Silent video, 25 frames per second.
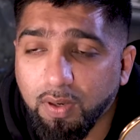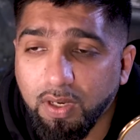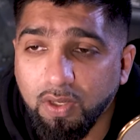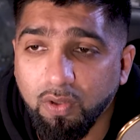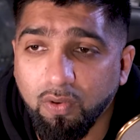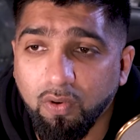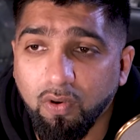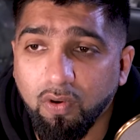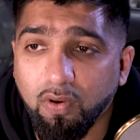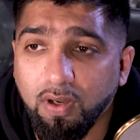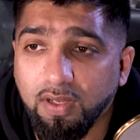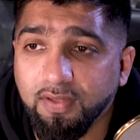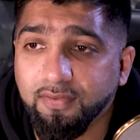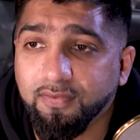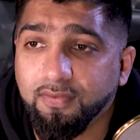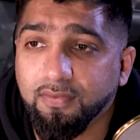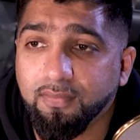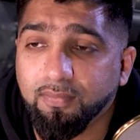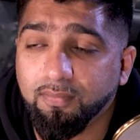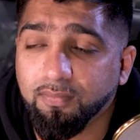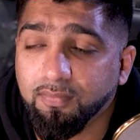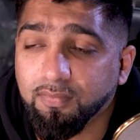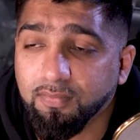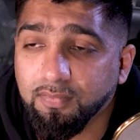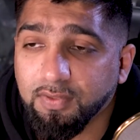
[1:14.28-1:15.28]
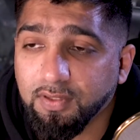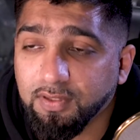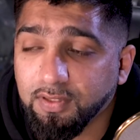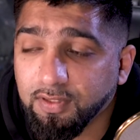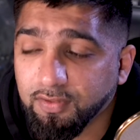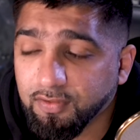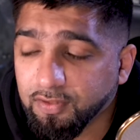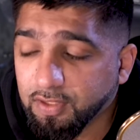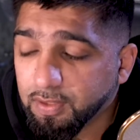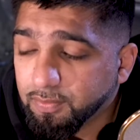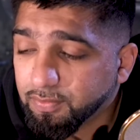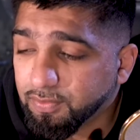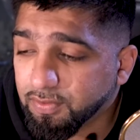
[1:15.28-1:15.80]
we might know
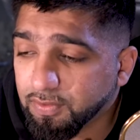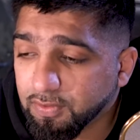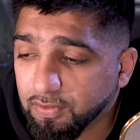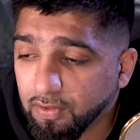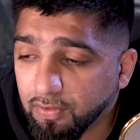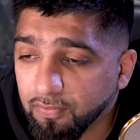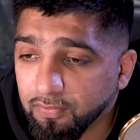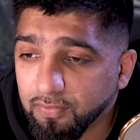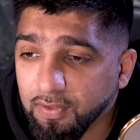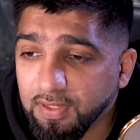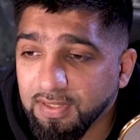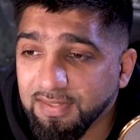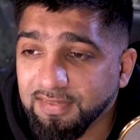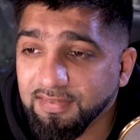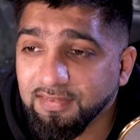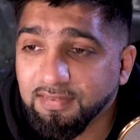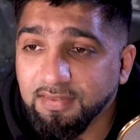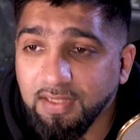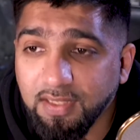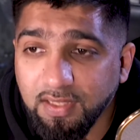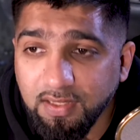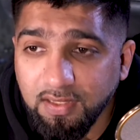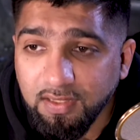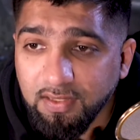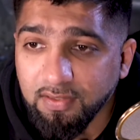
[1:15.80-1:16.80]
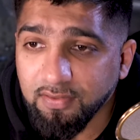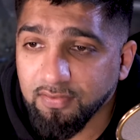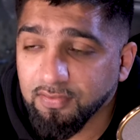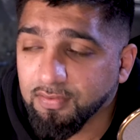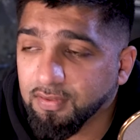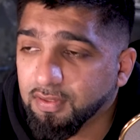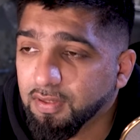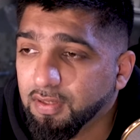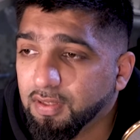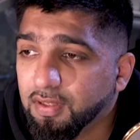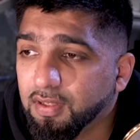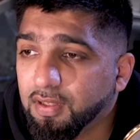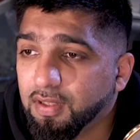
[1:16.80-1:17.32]
the descriptions of
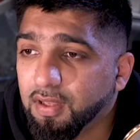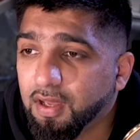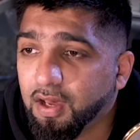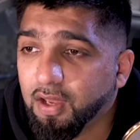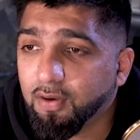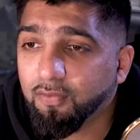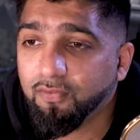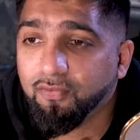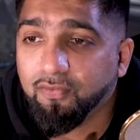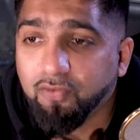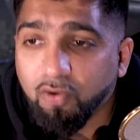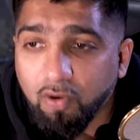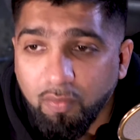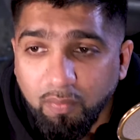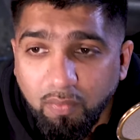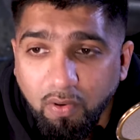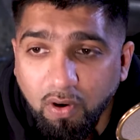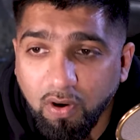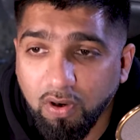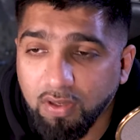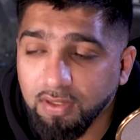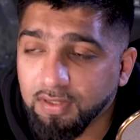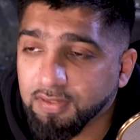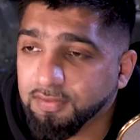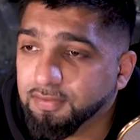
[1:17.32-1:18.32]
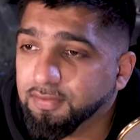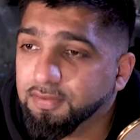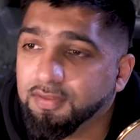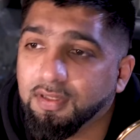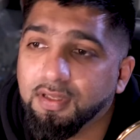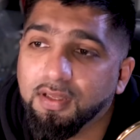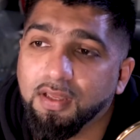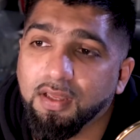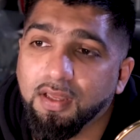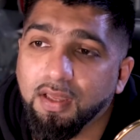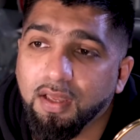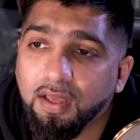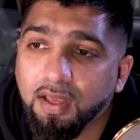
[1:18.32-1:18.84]
singers and
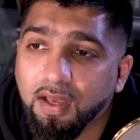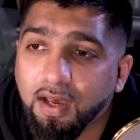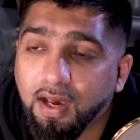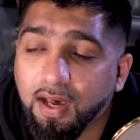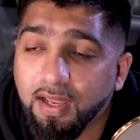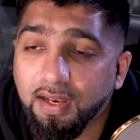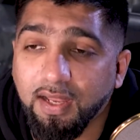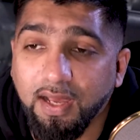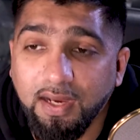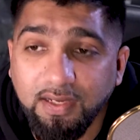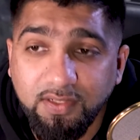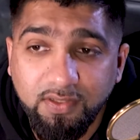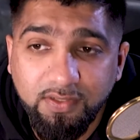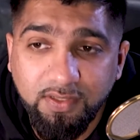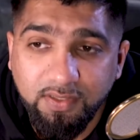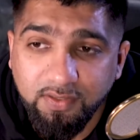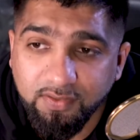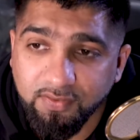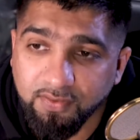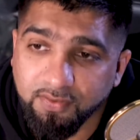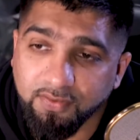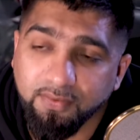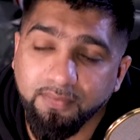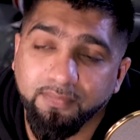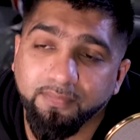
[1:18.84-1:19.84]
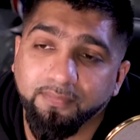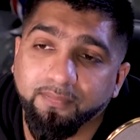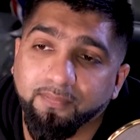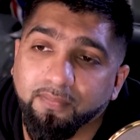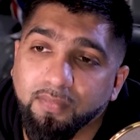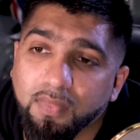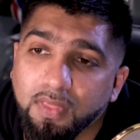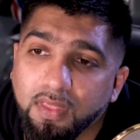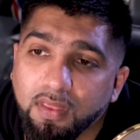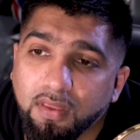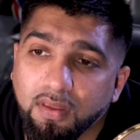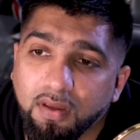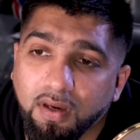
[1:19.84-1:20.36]
footballers and actors
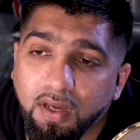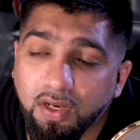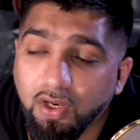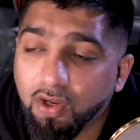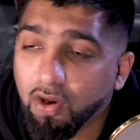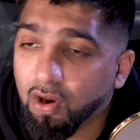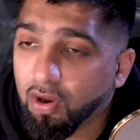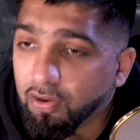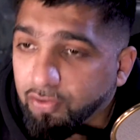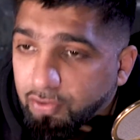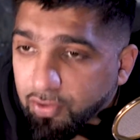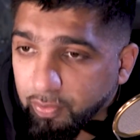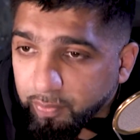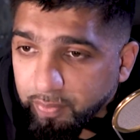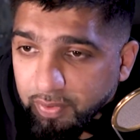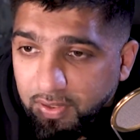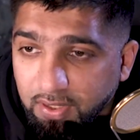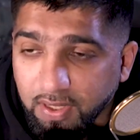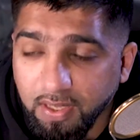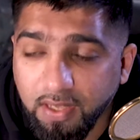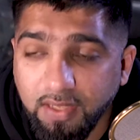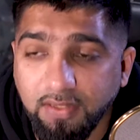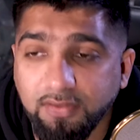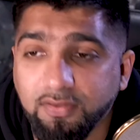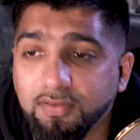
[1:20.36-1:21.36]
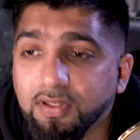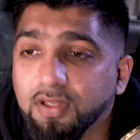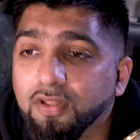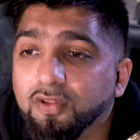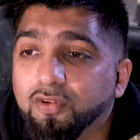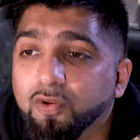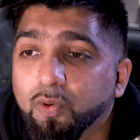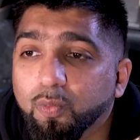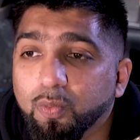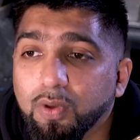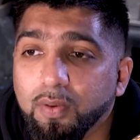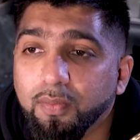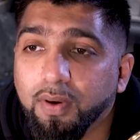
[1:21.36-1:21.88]
and
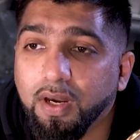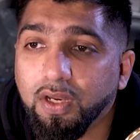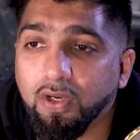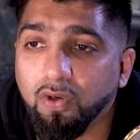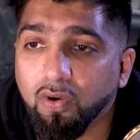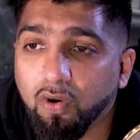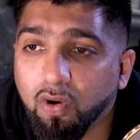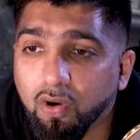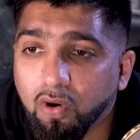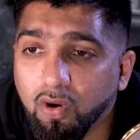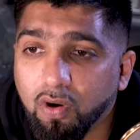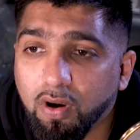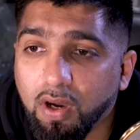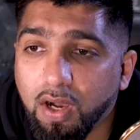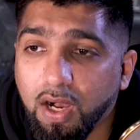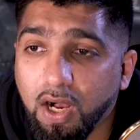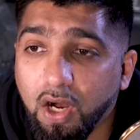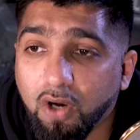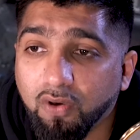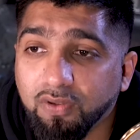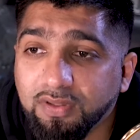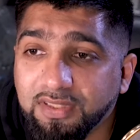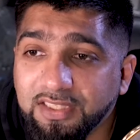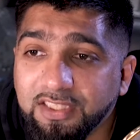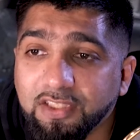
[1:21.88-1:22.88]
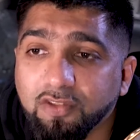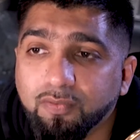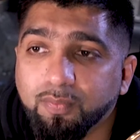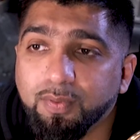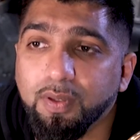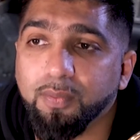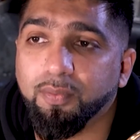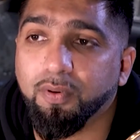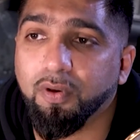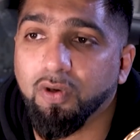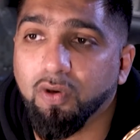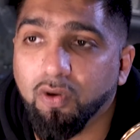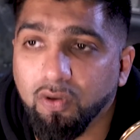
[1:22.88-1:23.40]
entrepreneurs. So we might know how
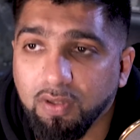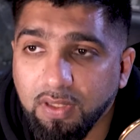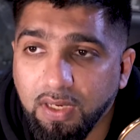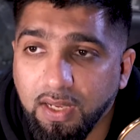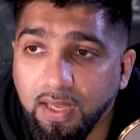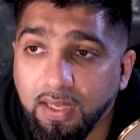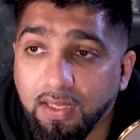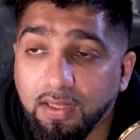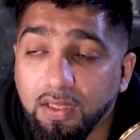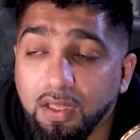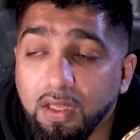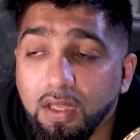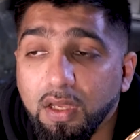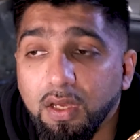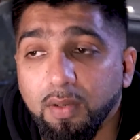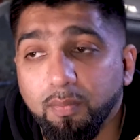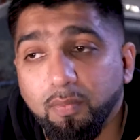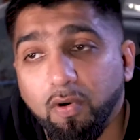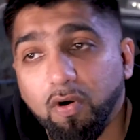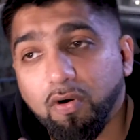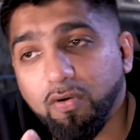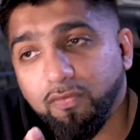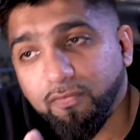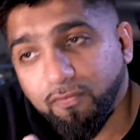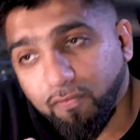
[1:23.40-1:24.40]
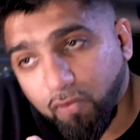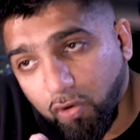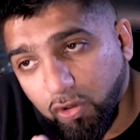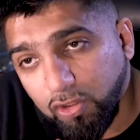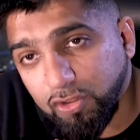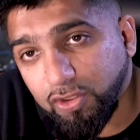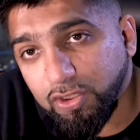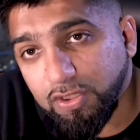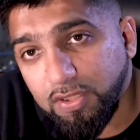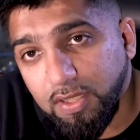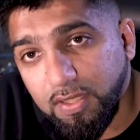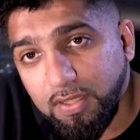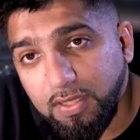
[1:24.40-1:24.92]
these people look like, but
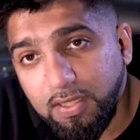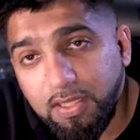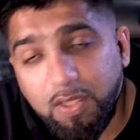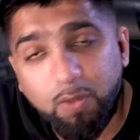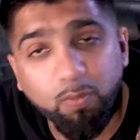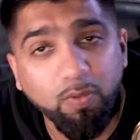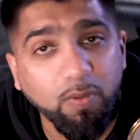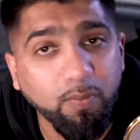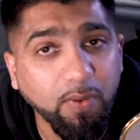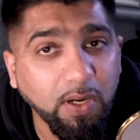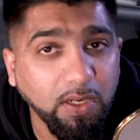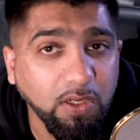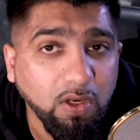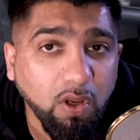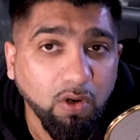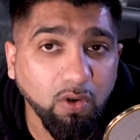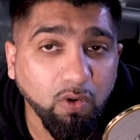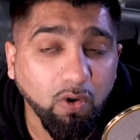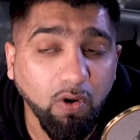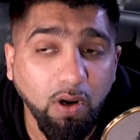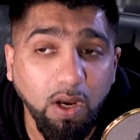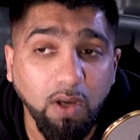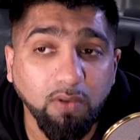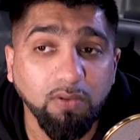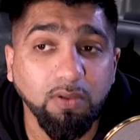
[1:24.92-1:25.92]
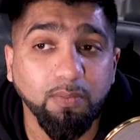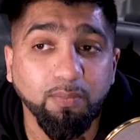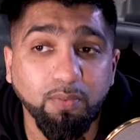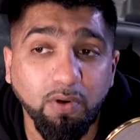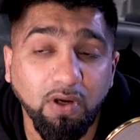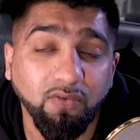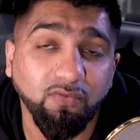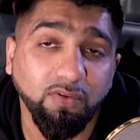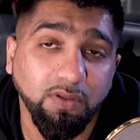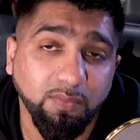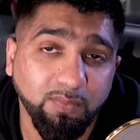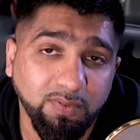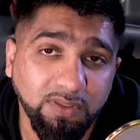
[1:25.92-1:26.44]
unfortunately, we might not know how
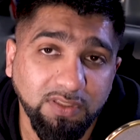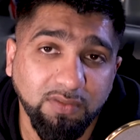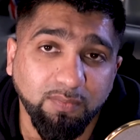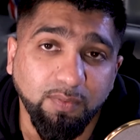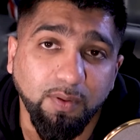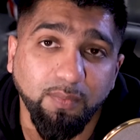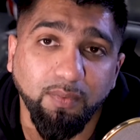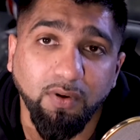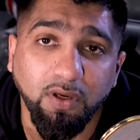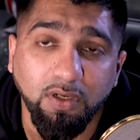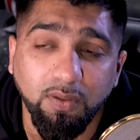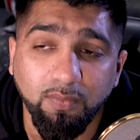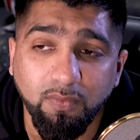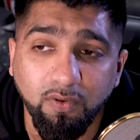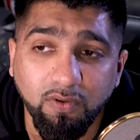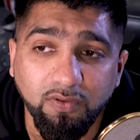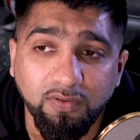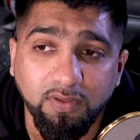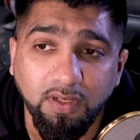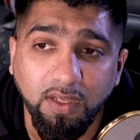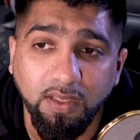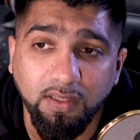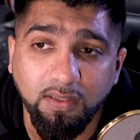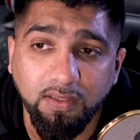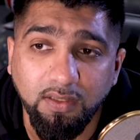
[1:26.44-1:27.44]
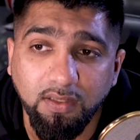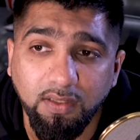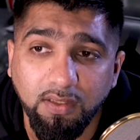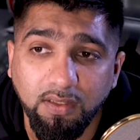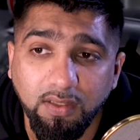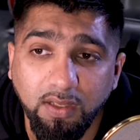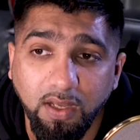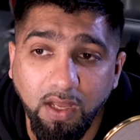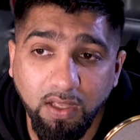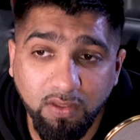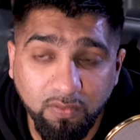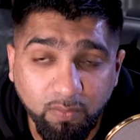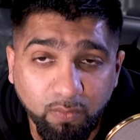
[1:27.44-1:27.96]
the Prophet, peace be upon him, looks like.
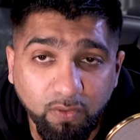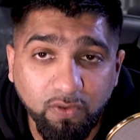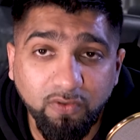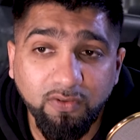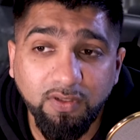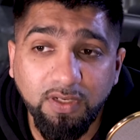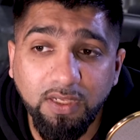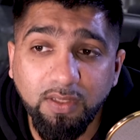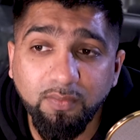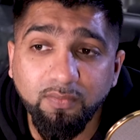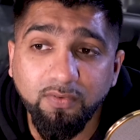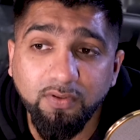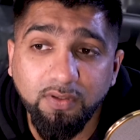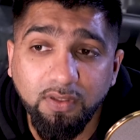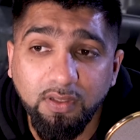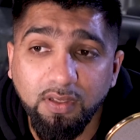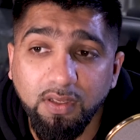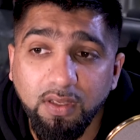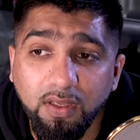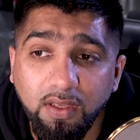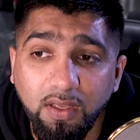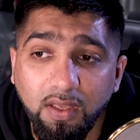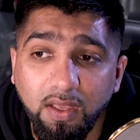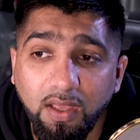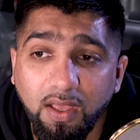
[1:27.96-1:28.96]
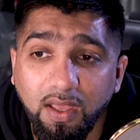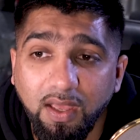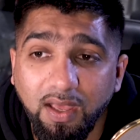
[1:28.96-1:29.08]
As Muslims,